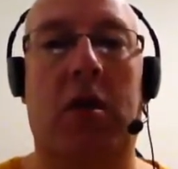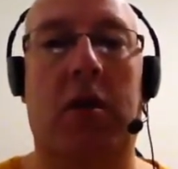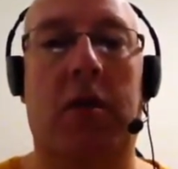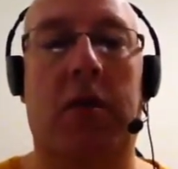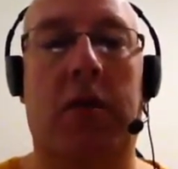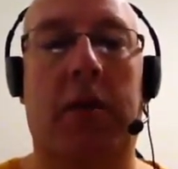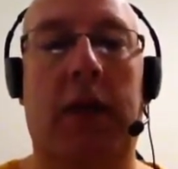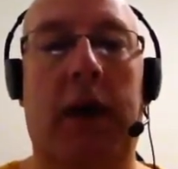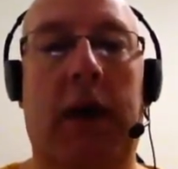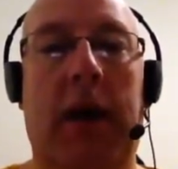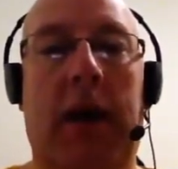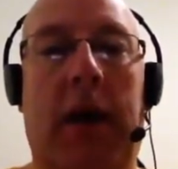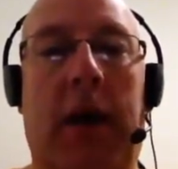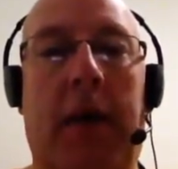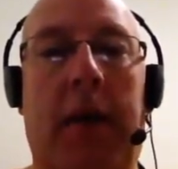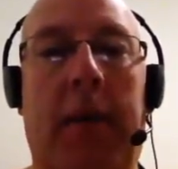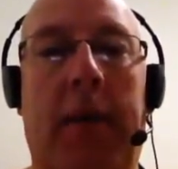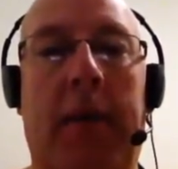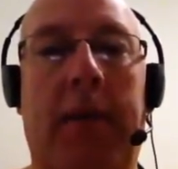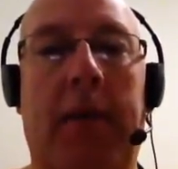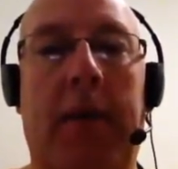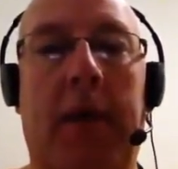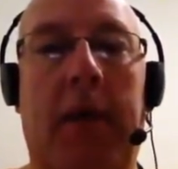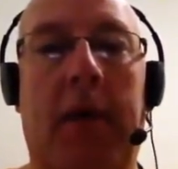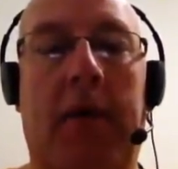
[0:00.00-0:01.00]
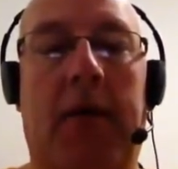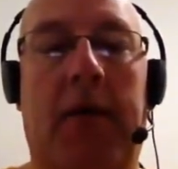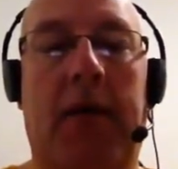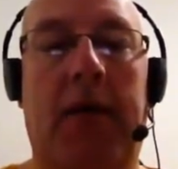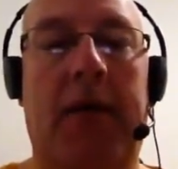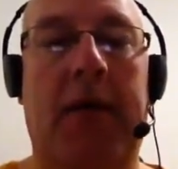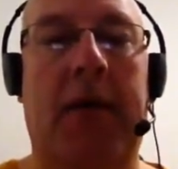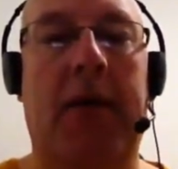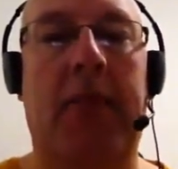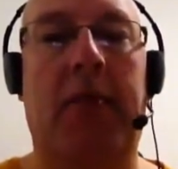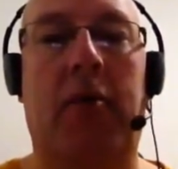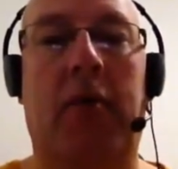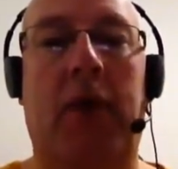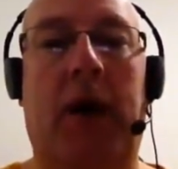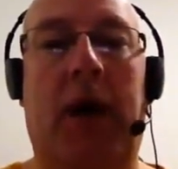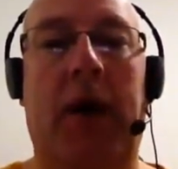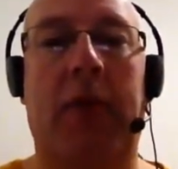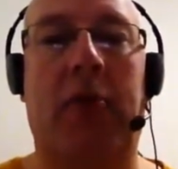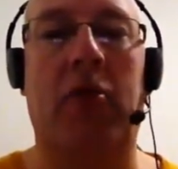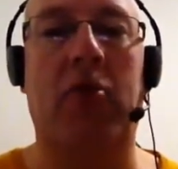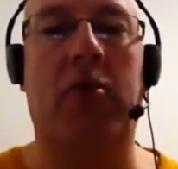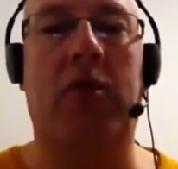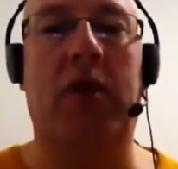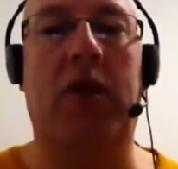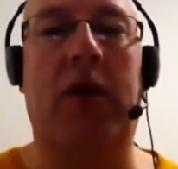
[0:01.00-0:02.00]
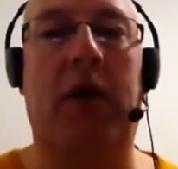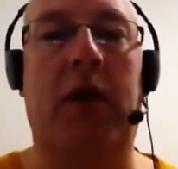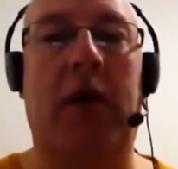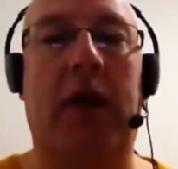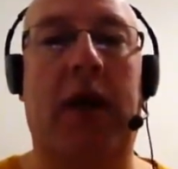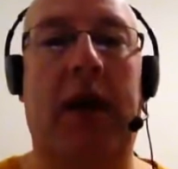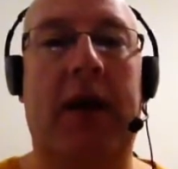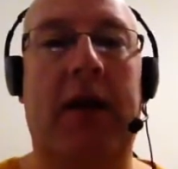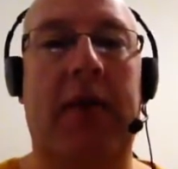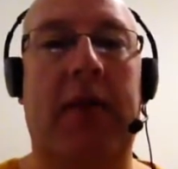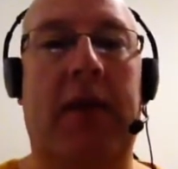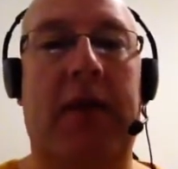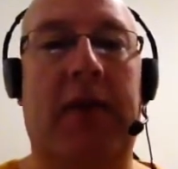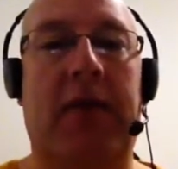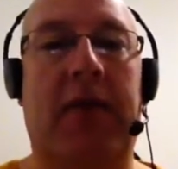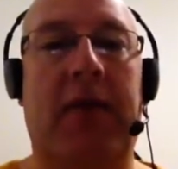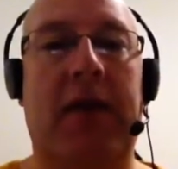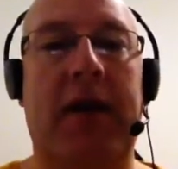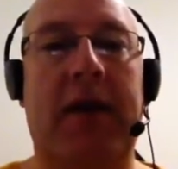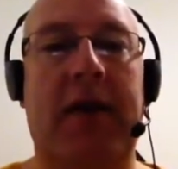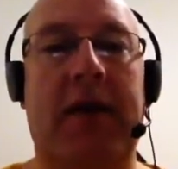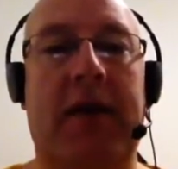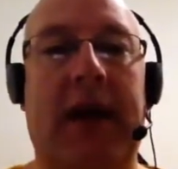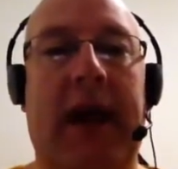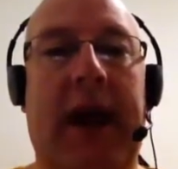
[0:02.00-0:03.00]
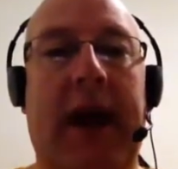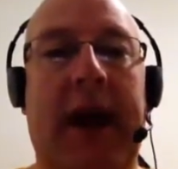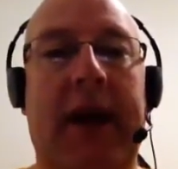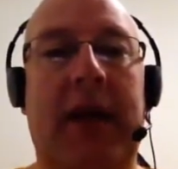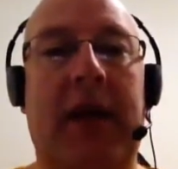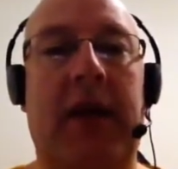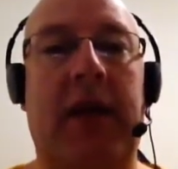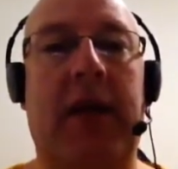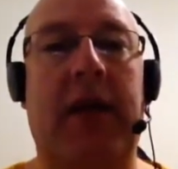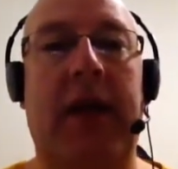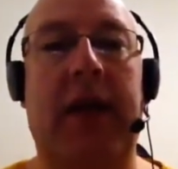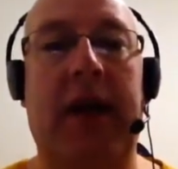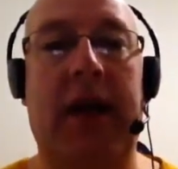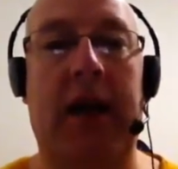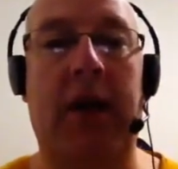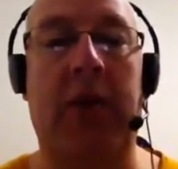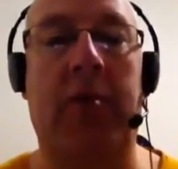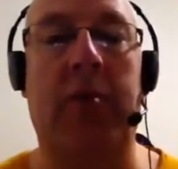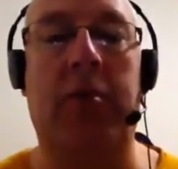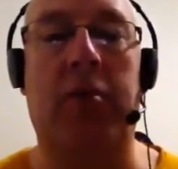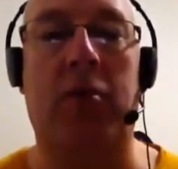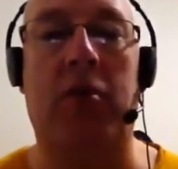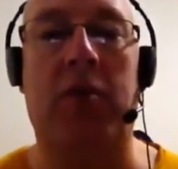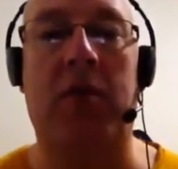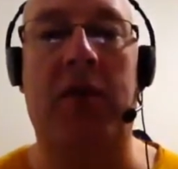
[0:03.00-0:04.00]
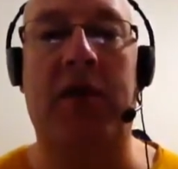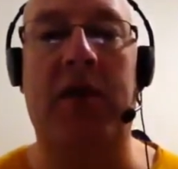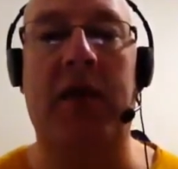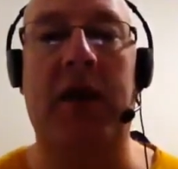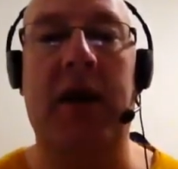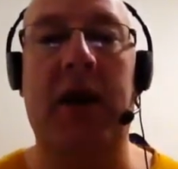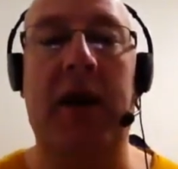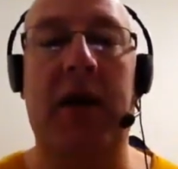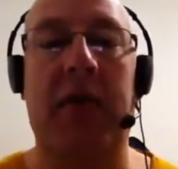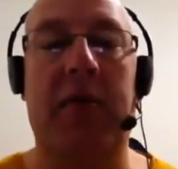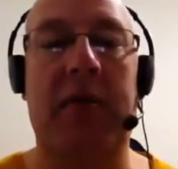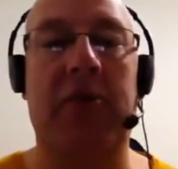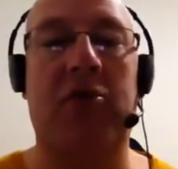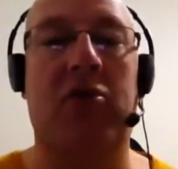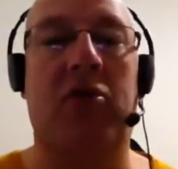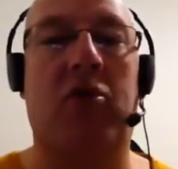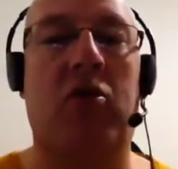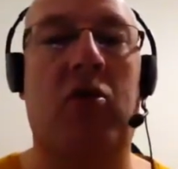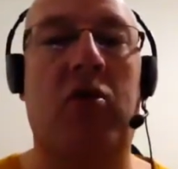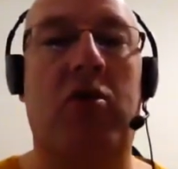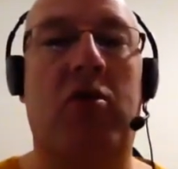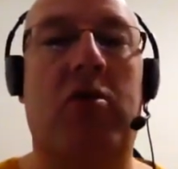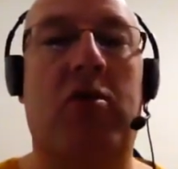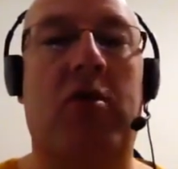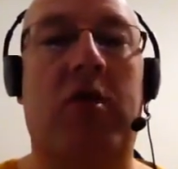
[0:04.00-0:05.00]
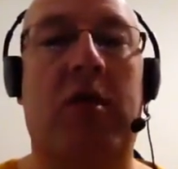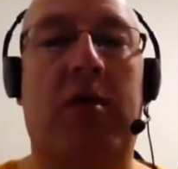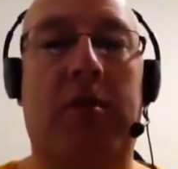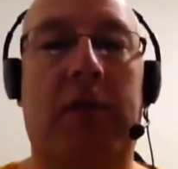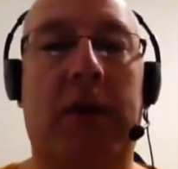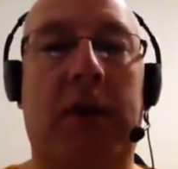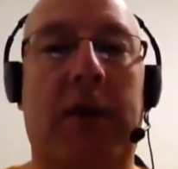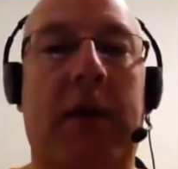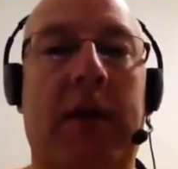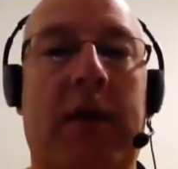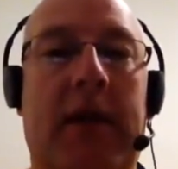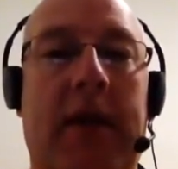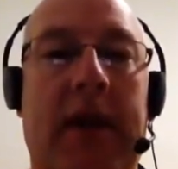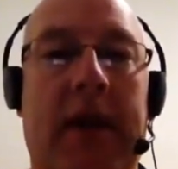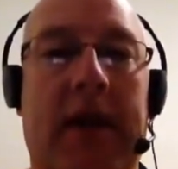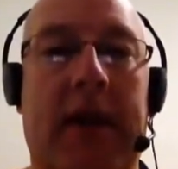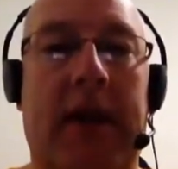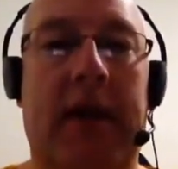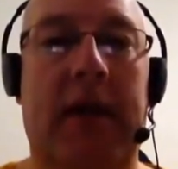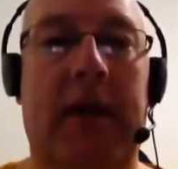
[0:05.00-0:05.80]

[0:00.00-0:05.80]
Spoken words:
Yeah? For example, I'm going to collect my friends at the airport means you're going to the building.